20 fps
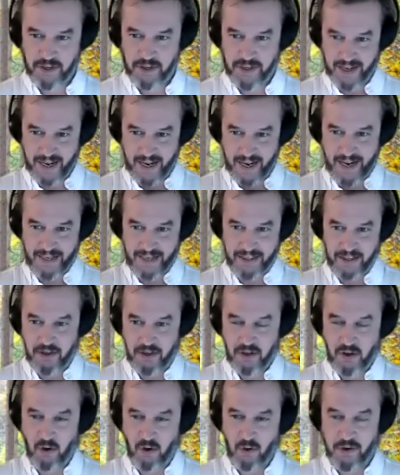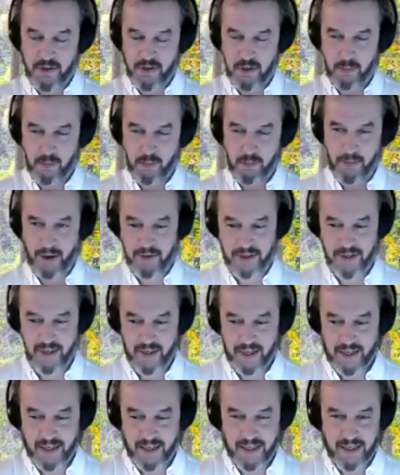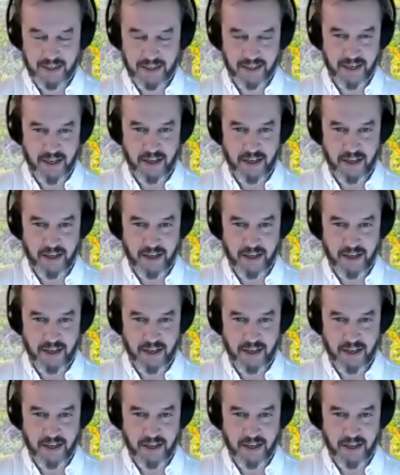what strategy at its core is about